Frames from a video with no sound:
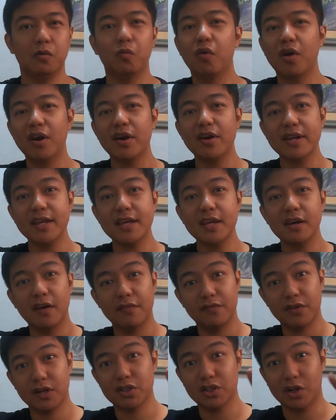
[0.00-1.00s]
What are the
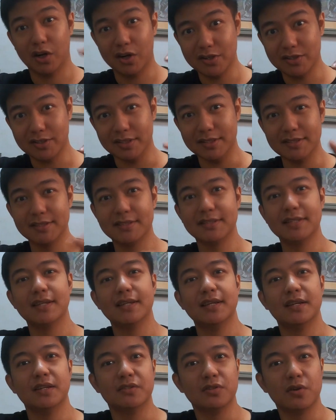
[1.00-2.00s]
other charges?
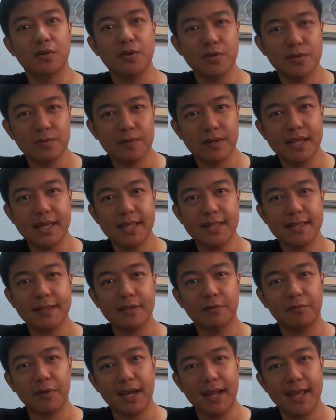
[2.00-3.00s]
So usually it
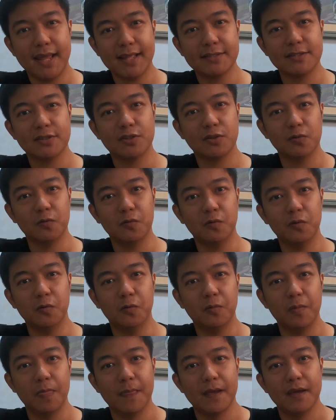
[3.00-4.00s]
relates
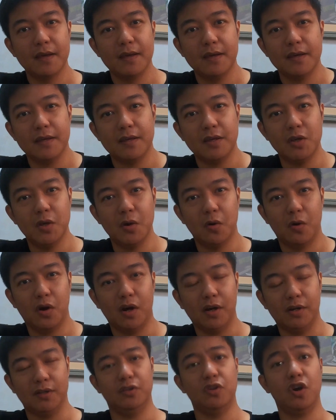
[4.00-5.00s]
to
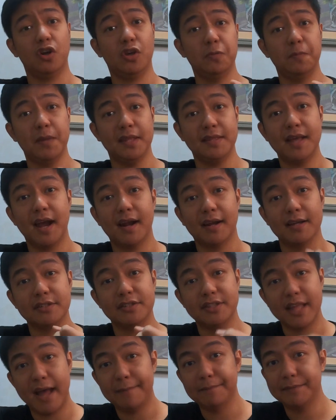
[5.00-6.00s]
your documentary
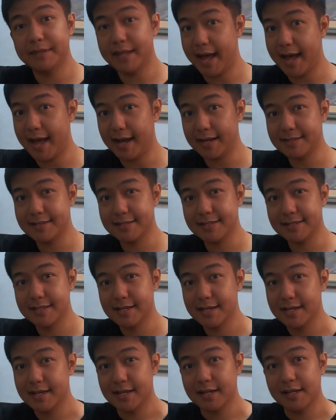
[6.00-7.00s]
stamp tax,
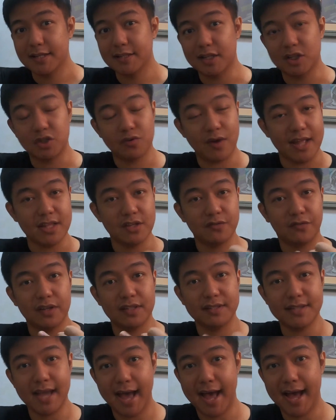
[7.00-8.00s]
the
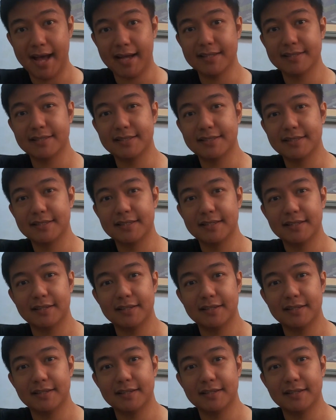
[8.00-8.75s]
transfer tax,